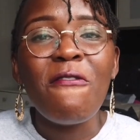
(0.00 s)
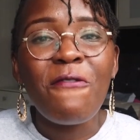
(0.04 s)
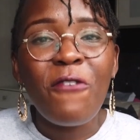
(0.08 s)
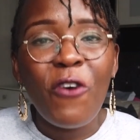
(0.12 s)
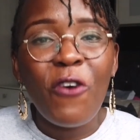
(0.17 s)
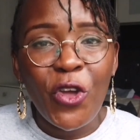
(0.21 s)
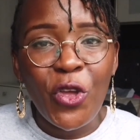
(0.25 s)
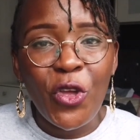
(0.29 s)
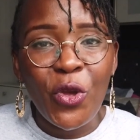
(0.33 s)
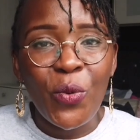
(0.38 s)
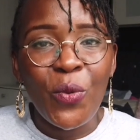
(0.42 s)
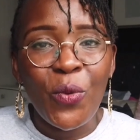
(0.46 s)

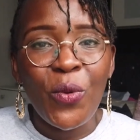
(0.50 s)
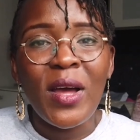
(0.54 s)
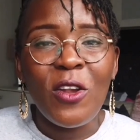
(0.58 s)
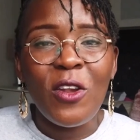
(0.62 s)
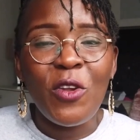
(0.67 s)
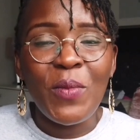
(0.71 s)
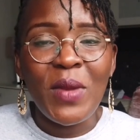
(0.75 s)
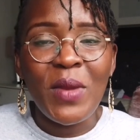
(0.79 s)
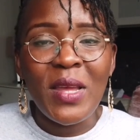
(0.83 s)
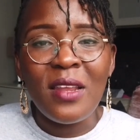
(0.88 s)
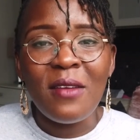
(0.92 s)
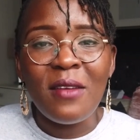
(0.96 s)
foil,
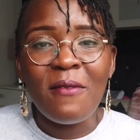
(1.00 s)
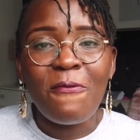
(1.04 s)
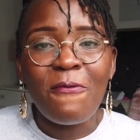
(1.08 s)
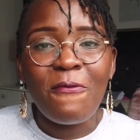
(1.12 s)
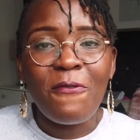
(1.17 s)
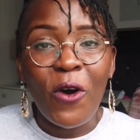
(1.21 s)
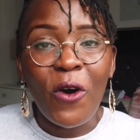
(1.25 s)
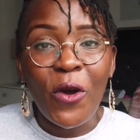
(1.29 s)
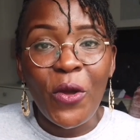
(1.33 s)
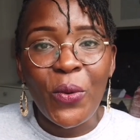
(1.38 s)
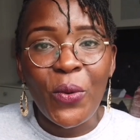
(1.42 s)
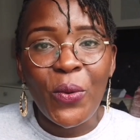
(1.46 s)
aluminium
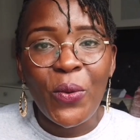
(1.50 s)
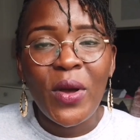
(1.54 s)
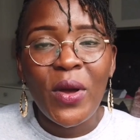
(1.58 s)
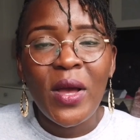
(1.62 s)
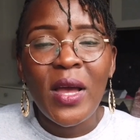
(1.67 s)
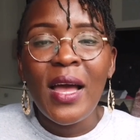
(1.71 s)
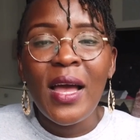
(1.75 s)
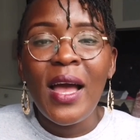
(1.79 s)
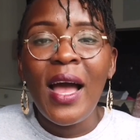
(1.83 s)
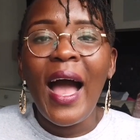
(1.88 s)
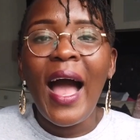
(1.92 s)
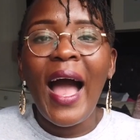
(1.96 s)
foil,
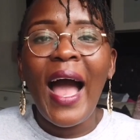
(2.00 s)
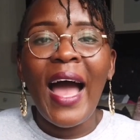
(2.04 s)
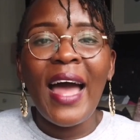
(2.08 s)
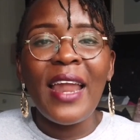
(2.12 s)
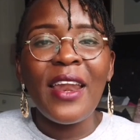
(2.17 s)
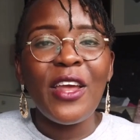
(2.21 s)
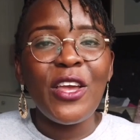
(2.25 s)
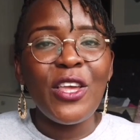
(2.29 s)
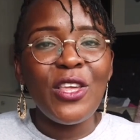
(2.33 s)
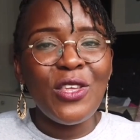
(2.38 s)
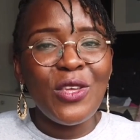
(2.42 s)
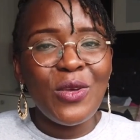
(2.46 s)

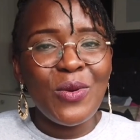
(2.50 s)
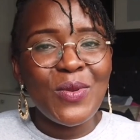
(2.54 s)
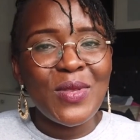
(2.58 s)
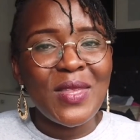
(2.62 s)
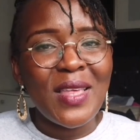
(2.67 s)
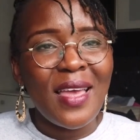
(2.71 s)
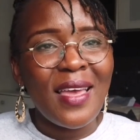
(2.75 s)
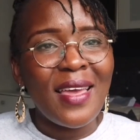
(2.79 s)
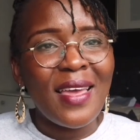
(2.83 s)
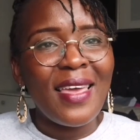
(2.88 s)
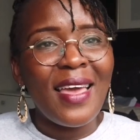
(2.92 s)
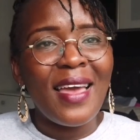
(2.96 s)
and
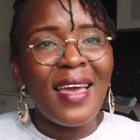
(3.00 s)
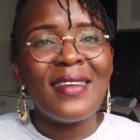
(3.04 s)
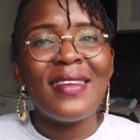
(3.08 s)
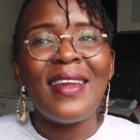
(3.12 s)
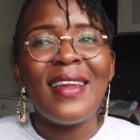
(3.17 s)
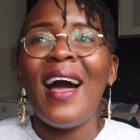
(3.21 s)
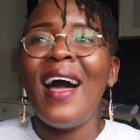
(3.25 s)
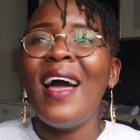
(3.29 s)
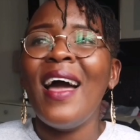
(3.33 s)
use it again.